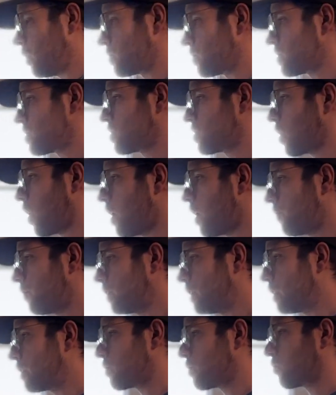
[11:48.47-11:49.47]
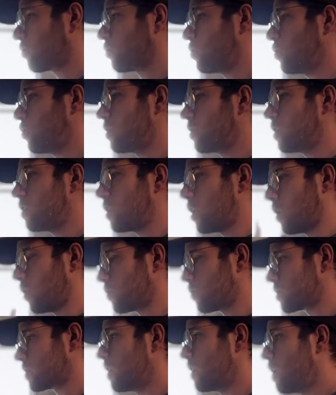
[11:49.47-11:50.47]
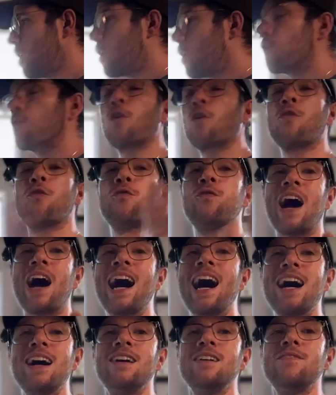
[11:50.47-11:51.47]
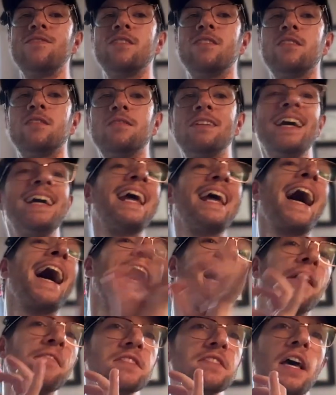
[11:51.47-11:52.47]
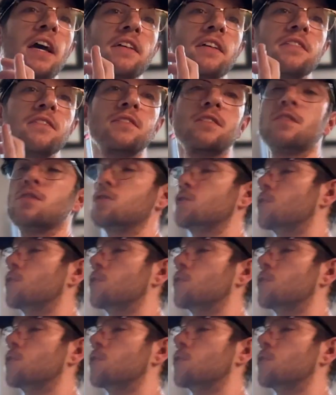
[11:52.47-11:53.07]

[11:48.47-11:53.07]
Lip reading: softly through the nose for 5.5 seconds. So